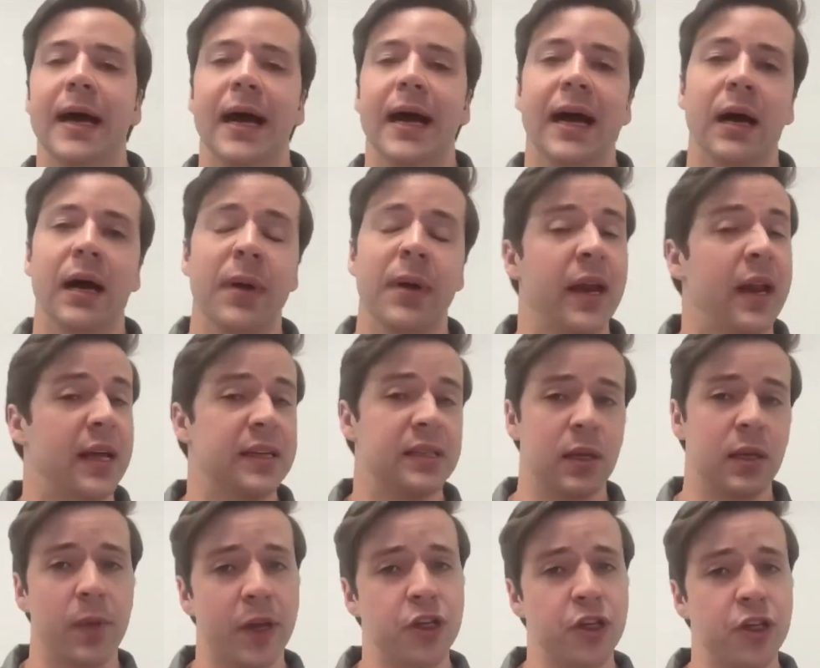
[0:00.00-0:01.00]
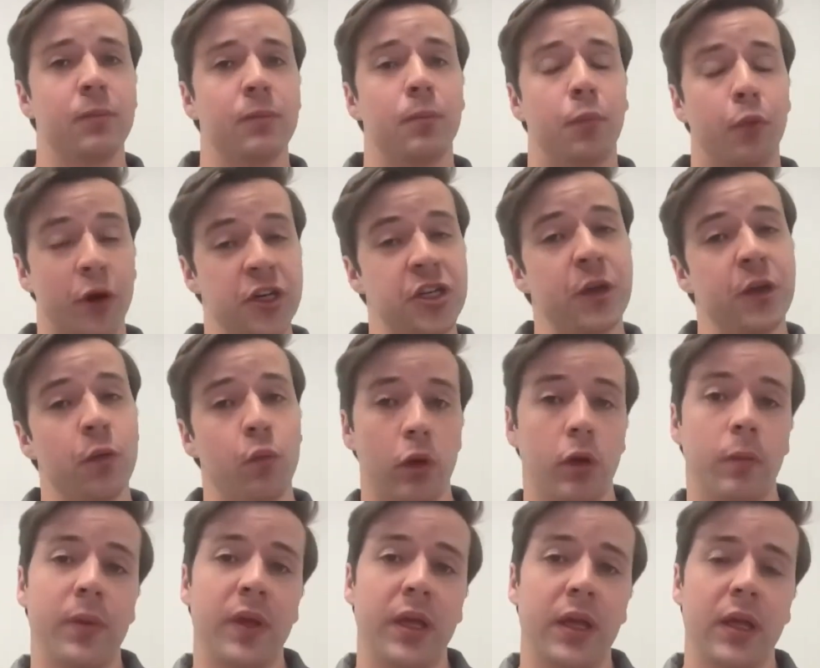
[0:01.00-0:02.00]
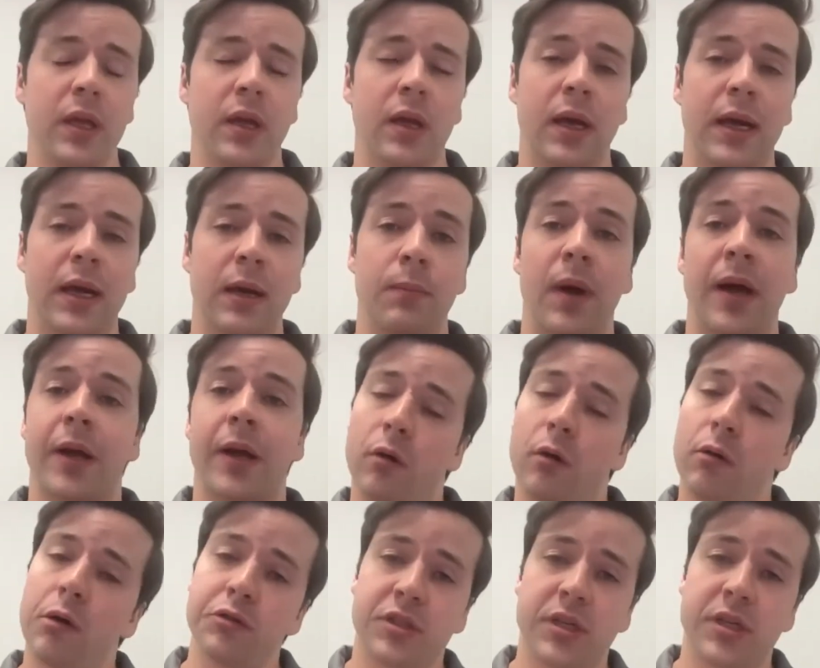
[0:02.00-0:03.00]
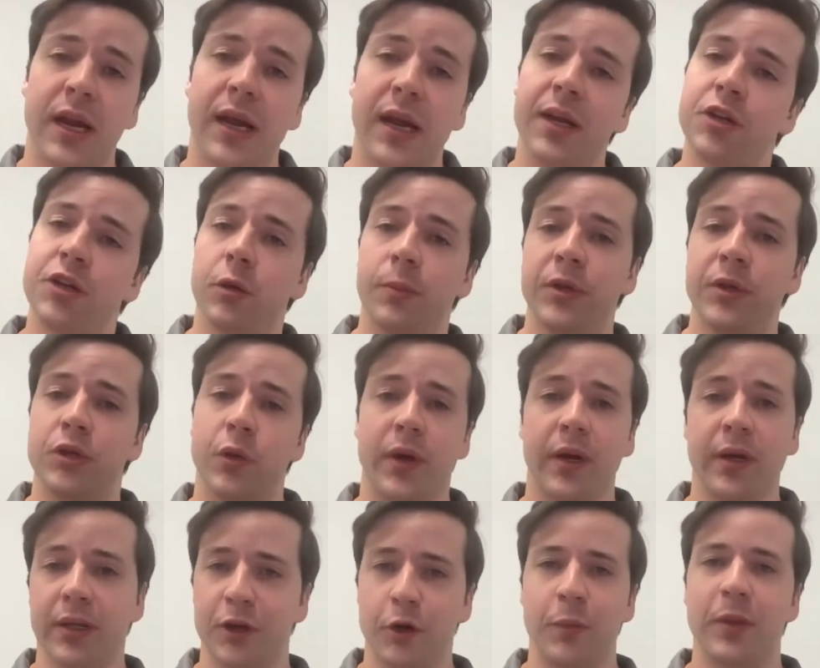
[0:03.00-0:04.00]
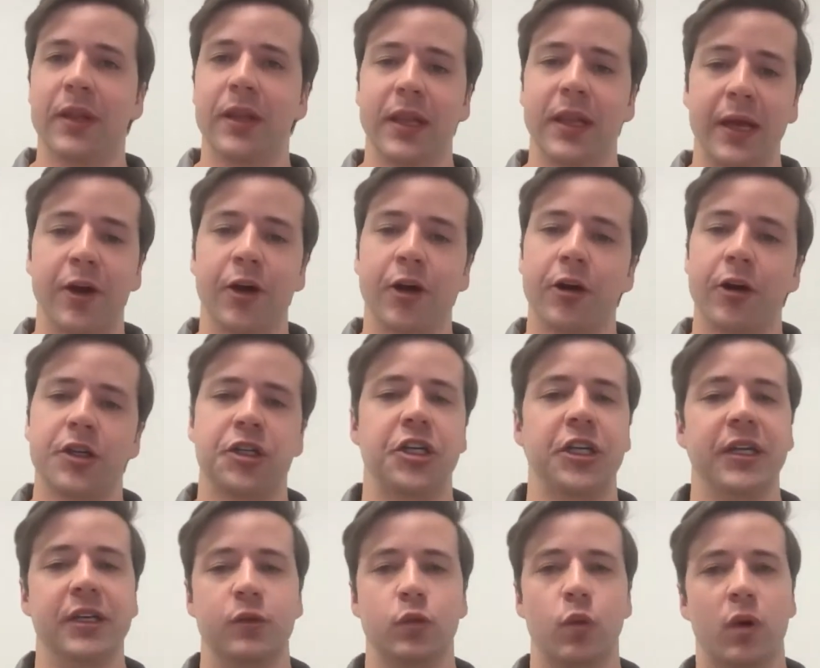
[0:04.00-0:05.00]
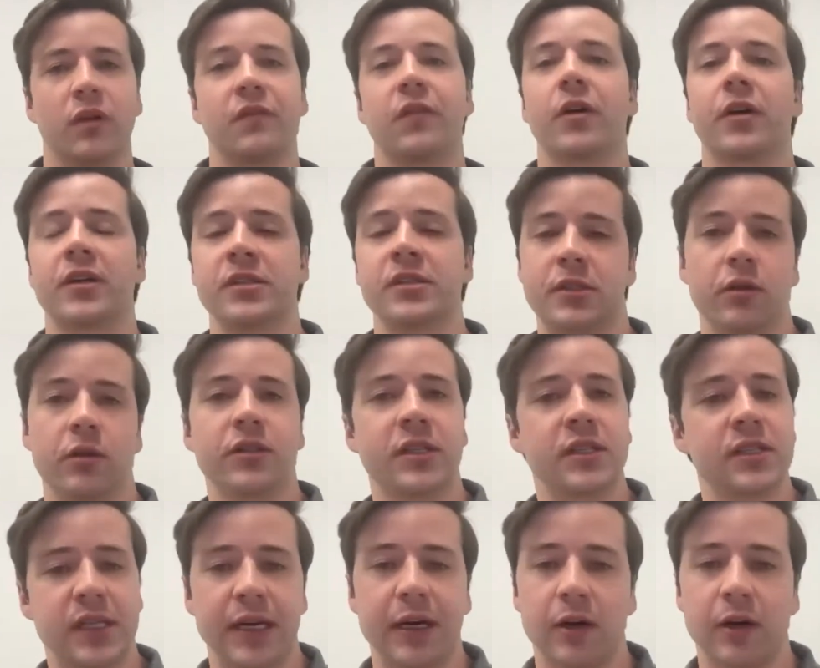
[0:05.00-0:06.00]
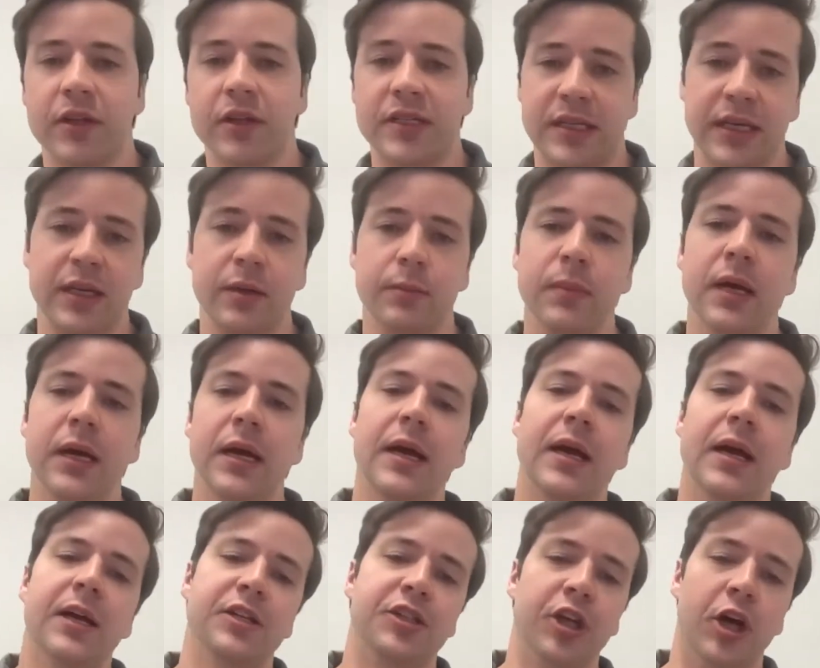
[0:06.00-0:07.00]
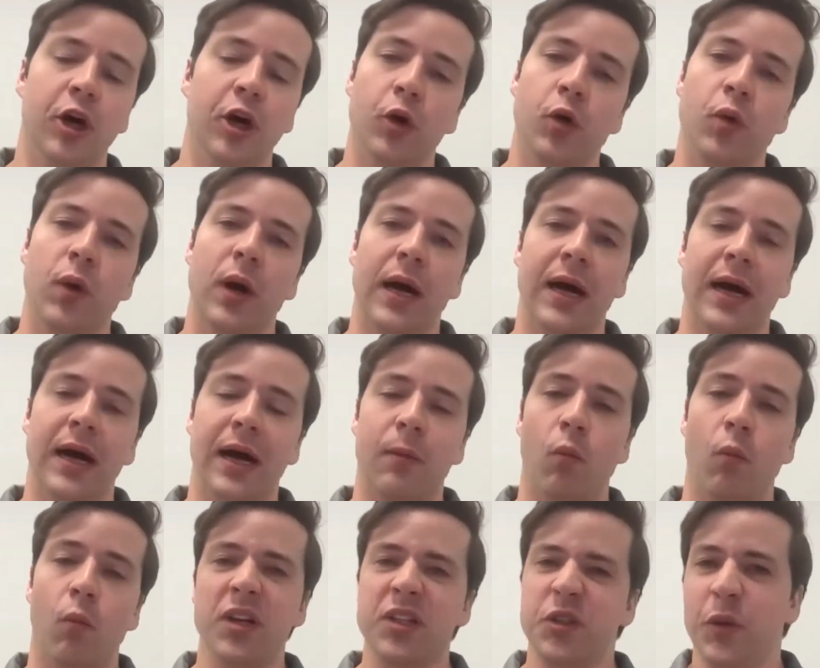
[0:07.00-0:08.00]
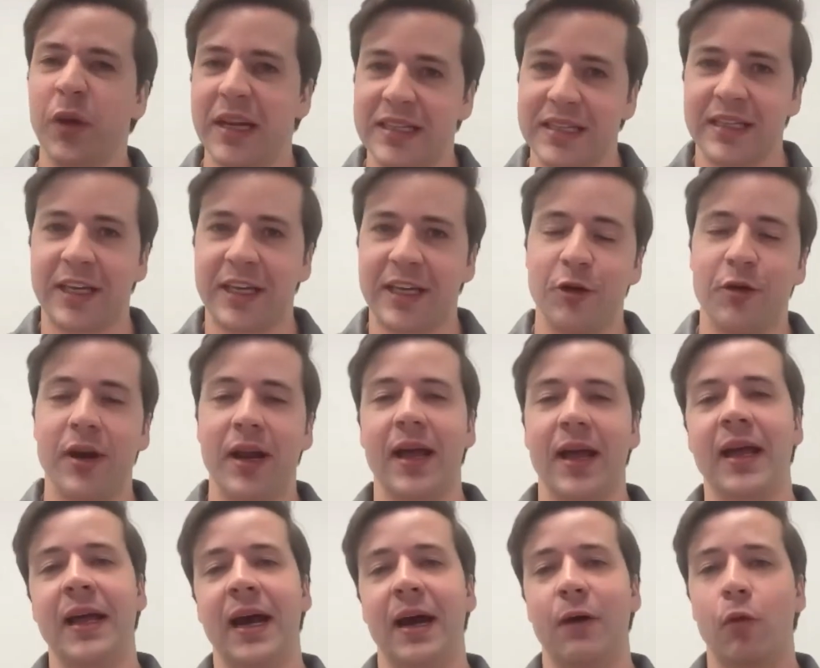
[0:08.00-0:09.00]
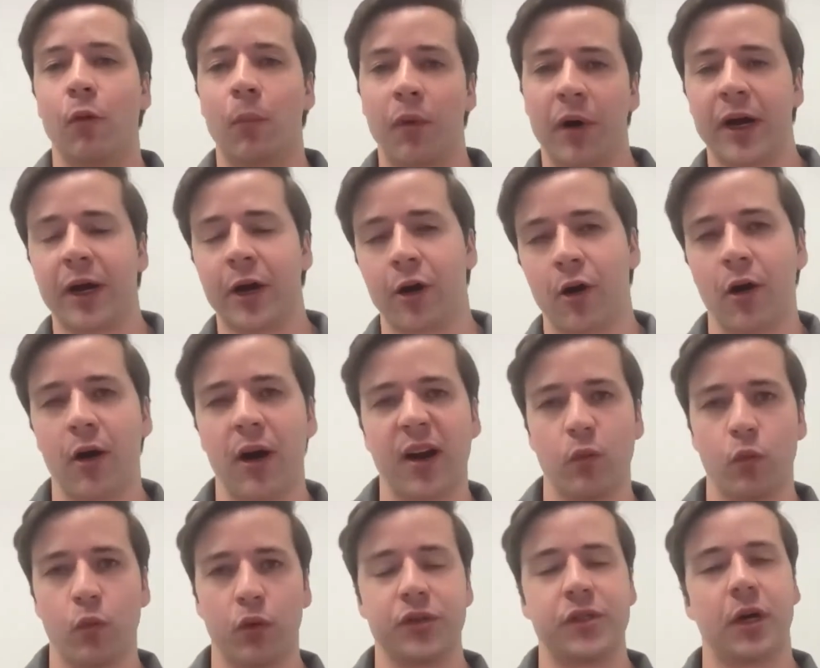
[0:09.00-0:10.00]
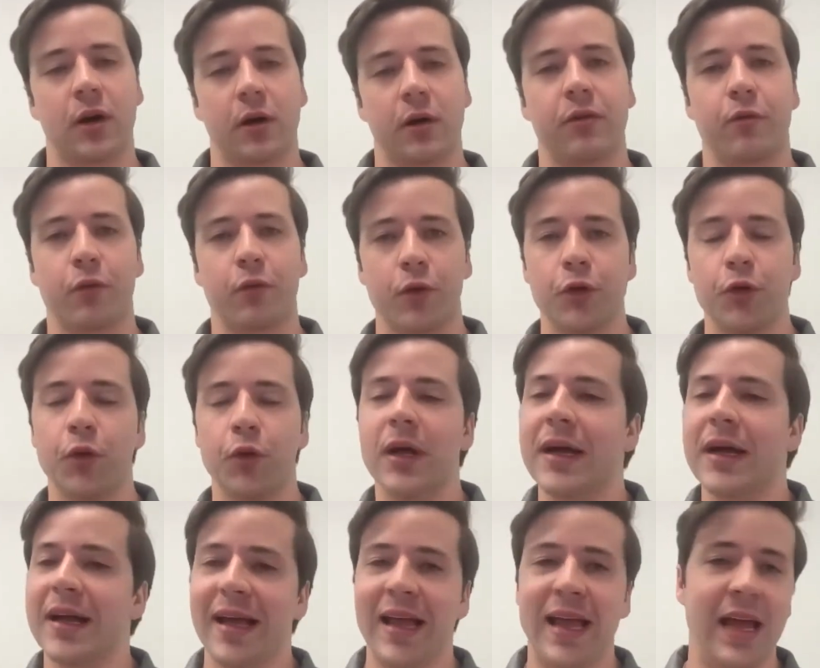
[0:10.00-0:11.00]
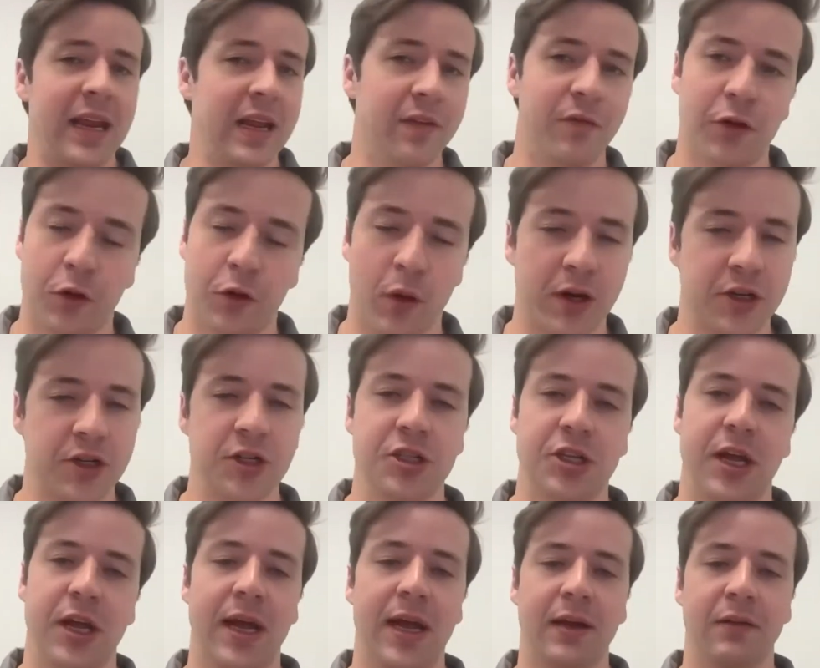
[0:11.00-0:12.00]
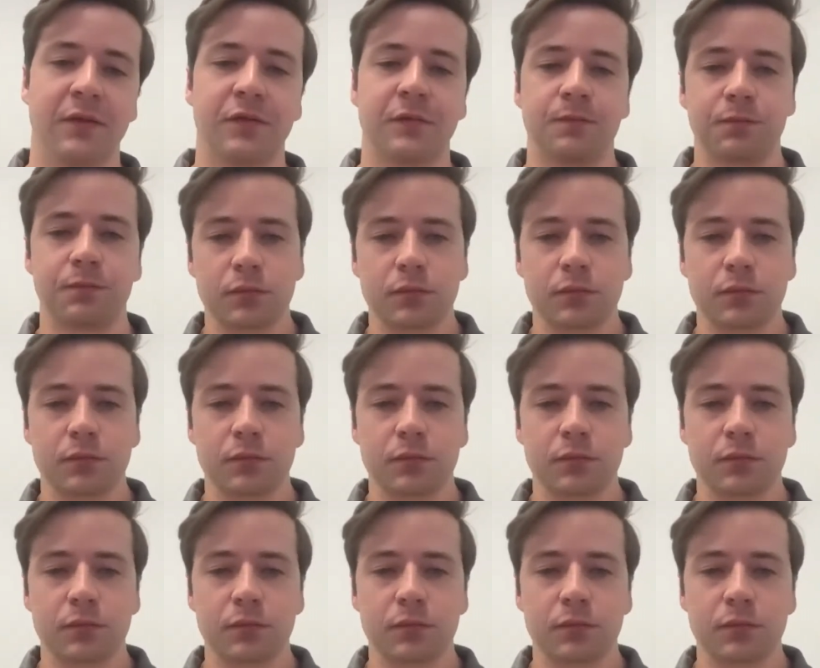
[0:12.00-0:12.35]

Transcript: Um, and as I mentioned, Bridget will be uh, my co-host today. She'll be joining a little bit later. She is one of our consultants here on the team. So um, once we get to the Q&A, I will bring her on and we'll talk through any of your questions you have.